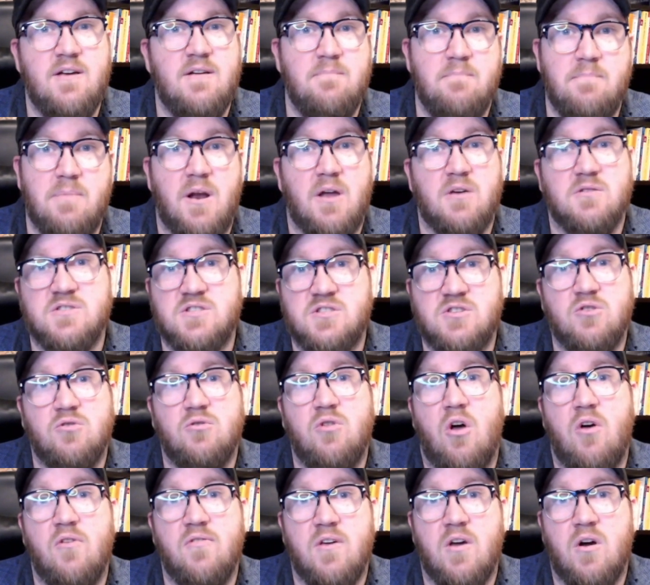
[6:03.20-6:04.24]
but I'll
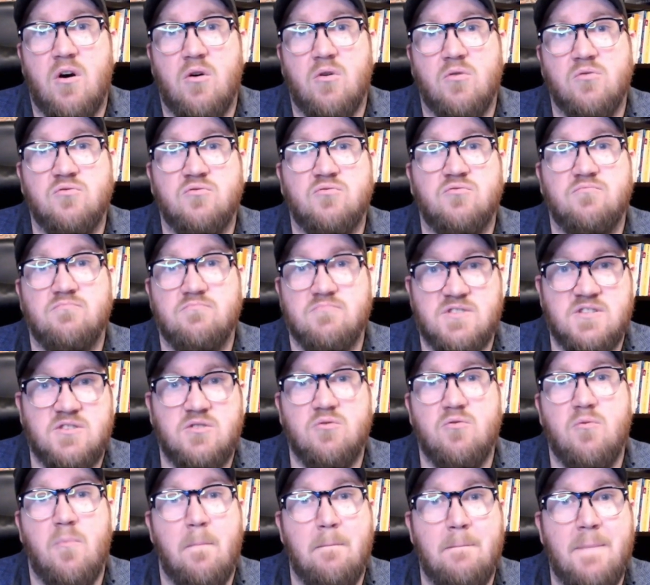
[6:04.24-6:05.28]
still only hold,
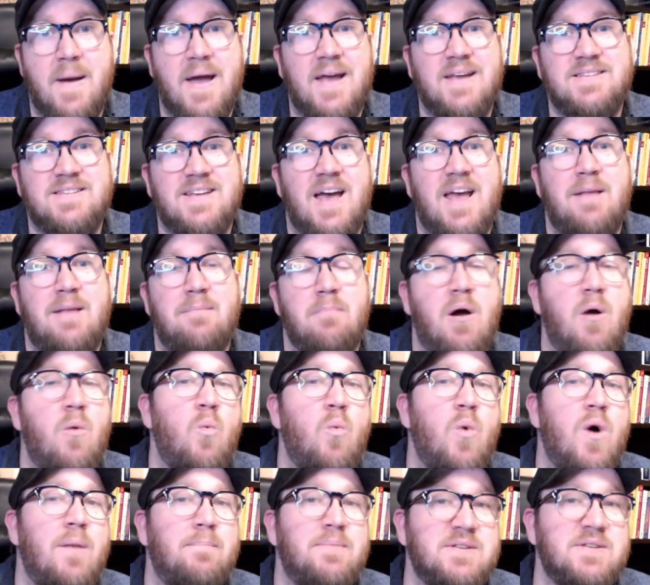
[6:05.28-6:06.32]
still maintain my
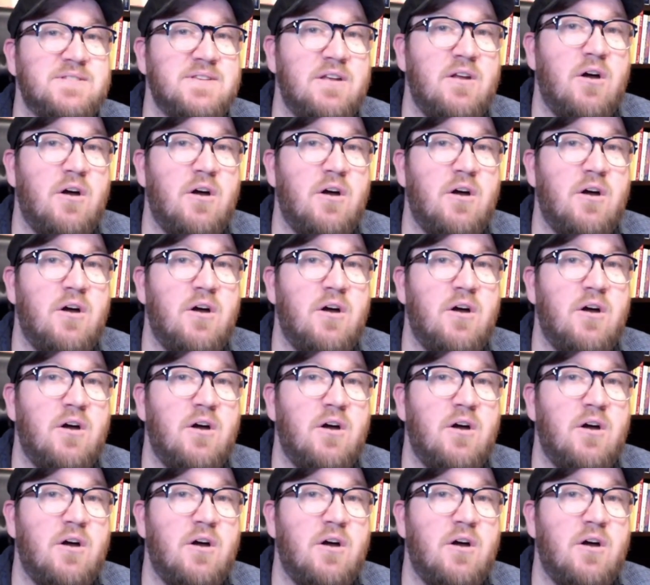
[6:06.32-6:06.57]
one percent